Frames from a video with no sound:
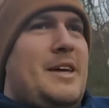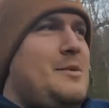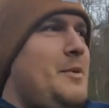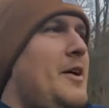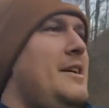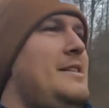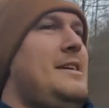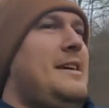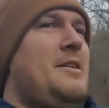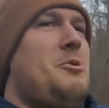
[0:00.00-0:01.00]

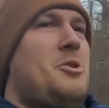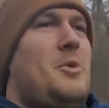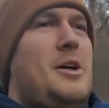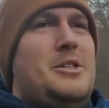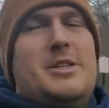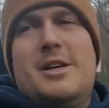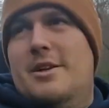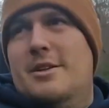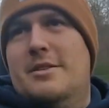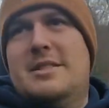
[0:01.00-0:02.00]
experiencing with wind
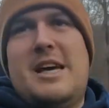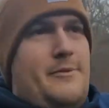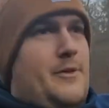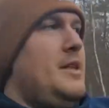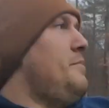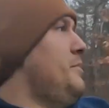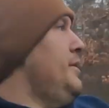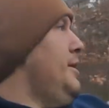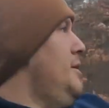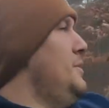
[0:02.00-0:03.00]
chill definitely
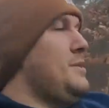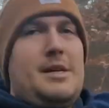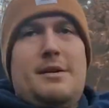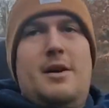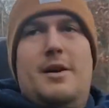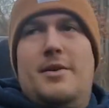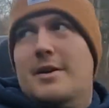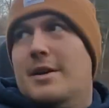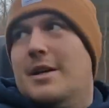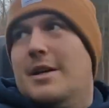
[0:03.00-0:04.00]
below 0.